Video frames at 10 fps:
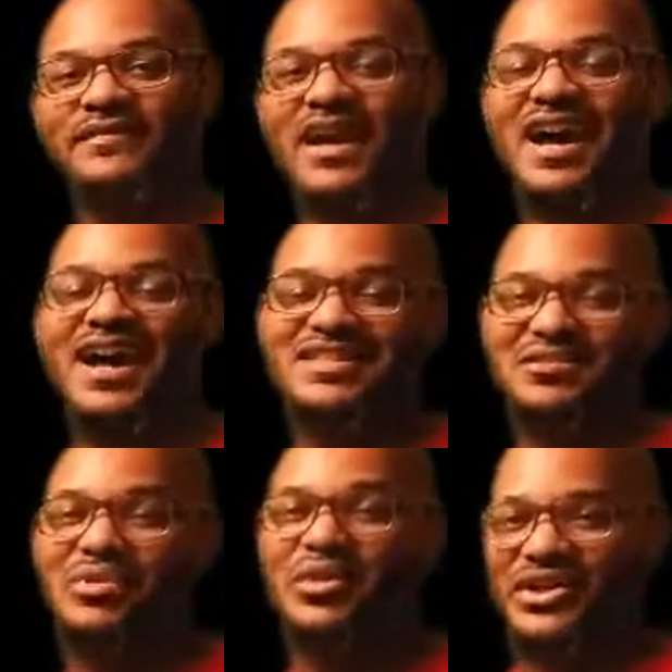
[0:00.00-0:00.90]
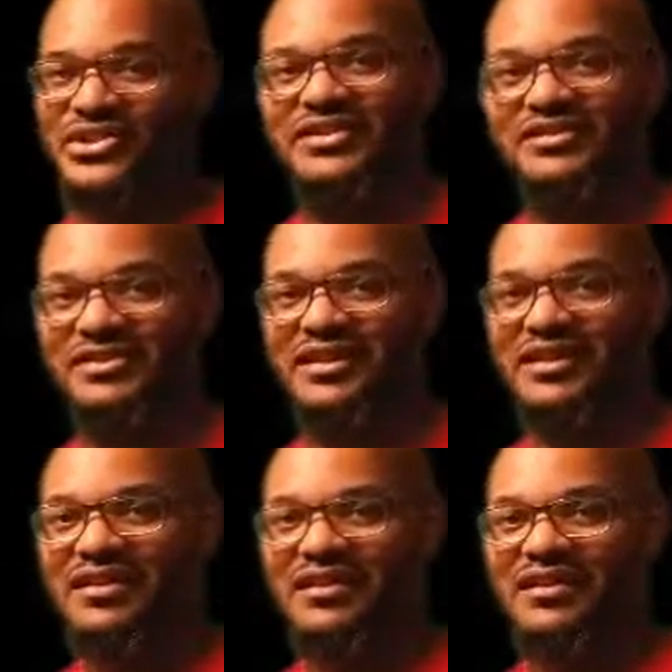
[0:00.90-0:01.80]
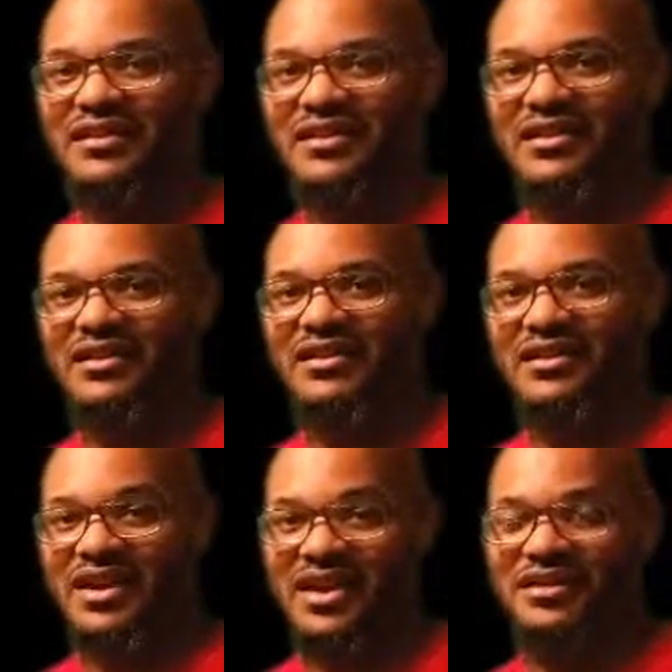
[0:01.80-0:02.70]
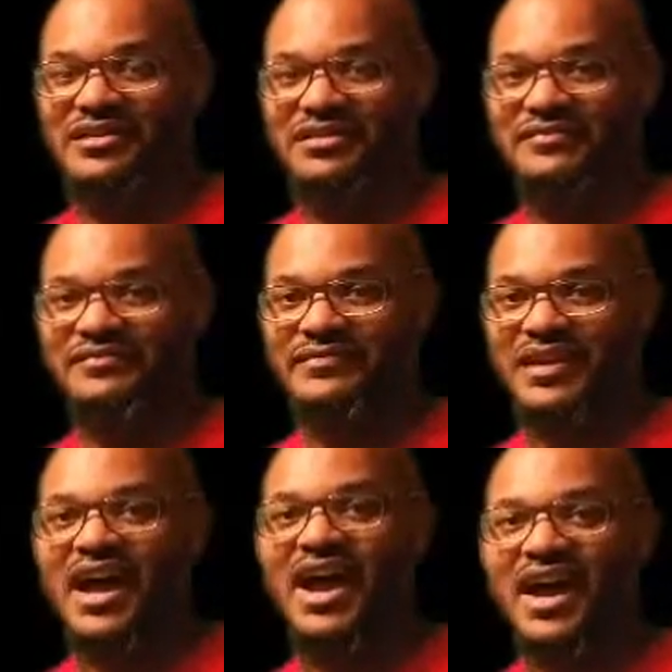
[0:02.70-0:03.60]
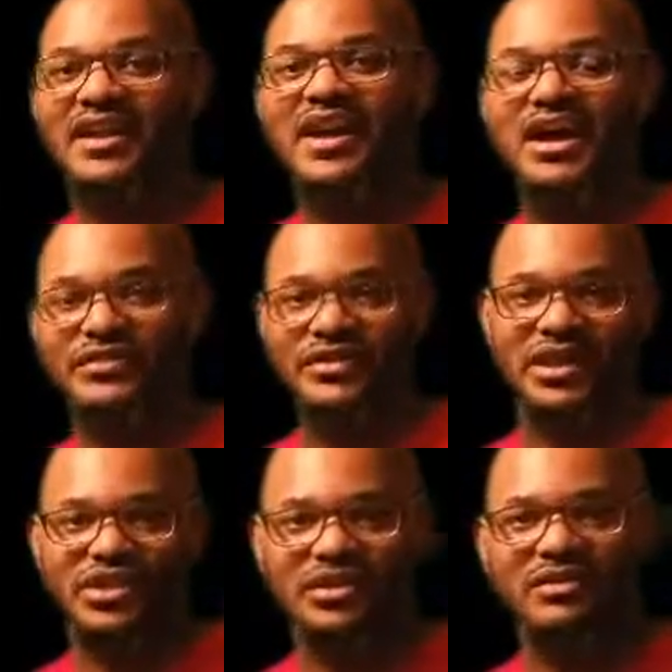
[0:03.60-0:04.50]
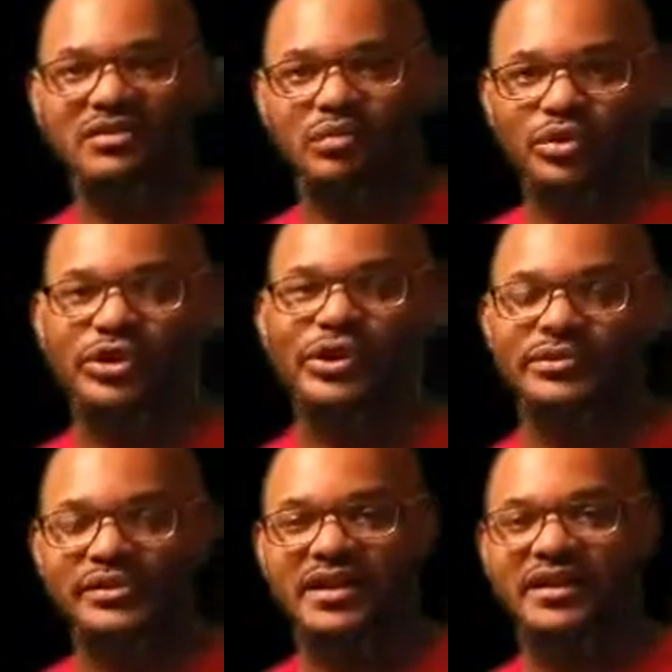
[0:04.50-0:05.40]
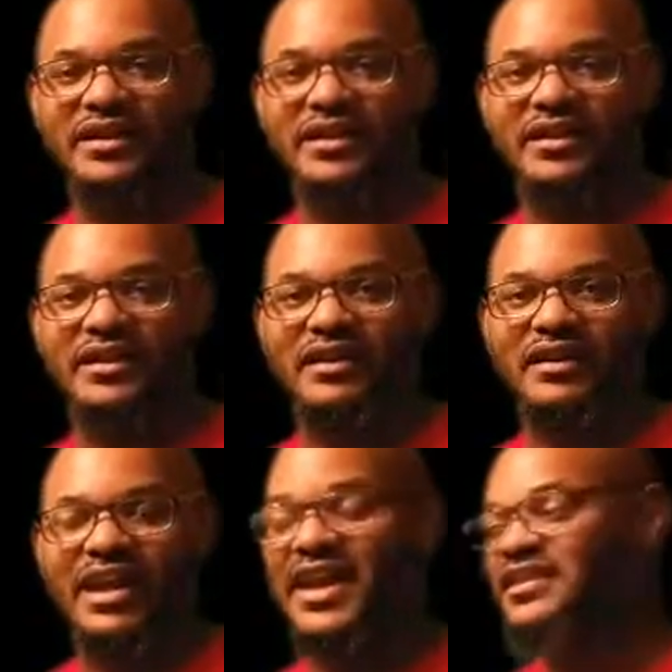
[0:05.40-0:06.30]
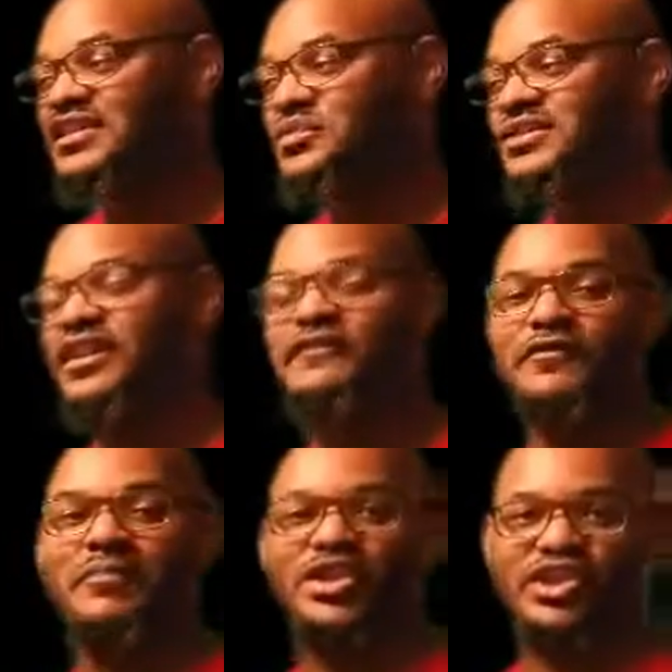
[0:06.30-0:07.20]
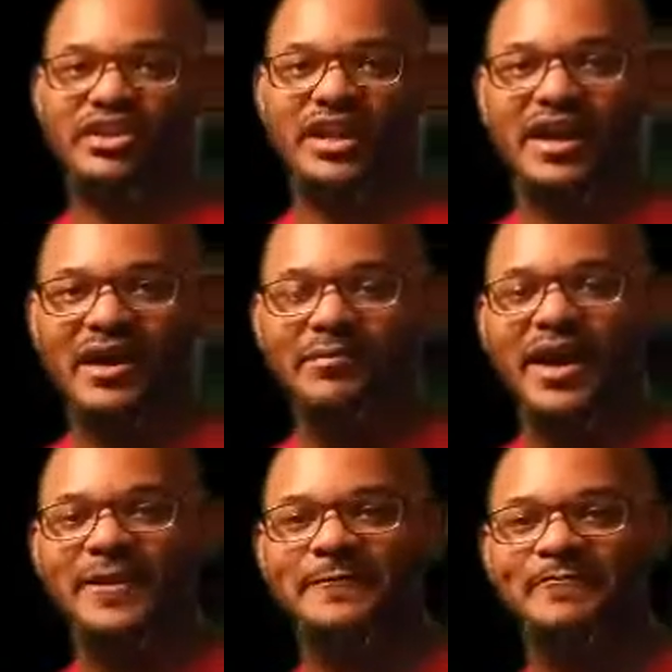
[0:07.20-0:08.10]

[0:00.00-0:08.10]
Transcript: I had some questions. And I had a conversation with GOAT. And this was the information that I got back.